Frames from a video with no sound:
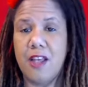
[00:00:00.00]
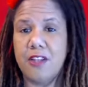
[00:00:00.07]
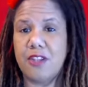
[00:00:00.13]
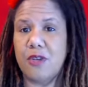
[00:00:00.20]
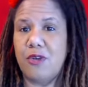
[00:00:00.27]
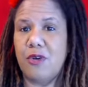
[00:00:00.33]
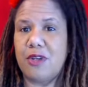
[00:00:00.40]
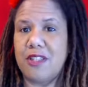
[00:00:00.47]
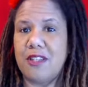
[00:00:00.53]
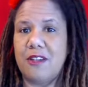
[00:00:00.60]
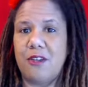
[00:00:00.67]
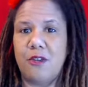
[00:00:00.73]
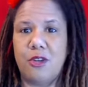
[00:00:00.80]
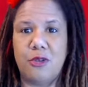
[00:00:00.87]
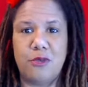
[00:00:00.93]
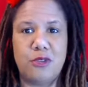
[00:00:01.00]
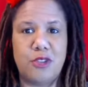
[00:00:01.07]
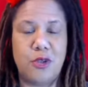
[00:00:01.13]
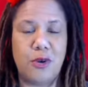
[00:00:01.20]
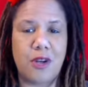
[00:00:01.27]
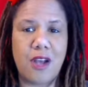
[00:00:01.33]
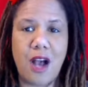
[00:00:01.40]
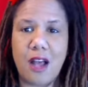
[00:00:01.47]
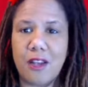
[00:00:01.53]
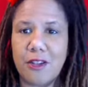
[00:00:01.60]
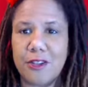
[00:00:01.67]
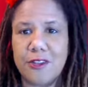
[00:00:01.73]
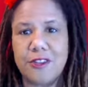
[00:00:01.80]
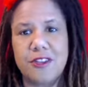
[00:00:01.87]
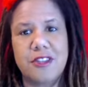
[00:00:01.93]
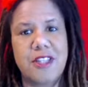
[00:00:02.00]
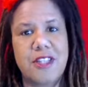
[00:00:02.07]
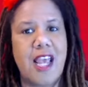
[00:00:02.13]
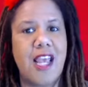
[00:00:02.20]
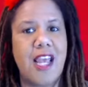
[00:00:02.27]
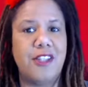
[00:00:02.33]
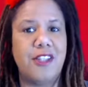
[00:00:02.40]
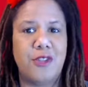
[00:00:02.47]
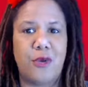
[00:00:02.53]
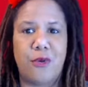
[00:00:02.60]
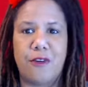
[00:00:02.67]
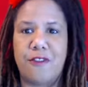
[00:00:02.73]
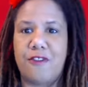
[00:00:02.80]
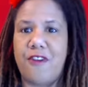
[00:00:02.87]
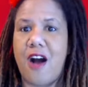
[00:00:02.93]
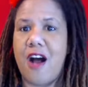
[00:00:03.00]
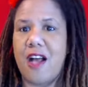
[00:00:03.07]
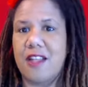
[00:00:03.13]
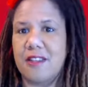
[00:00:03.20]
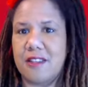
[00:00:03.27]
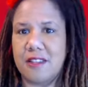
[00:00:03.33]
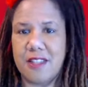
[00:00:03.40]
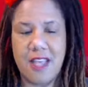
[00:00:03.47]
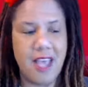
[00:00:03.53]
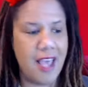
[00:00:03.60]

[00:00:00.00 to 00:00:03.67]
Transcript: So you can use your colors and your fonts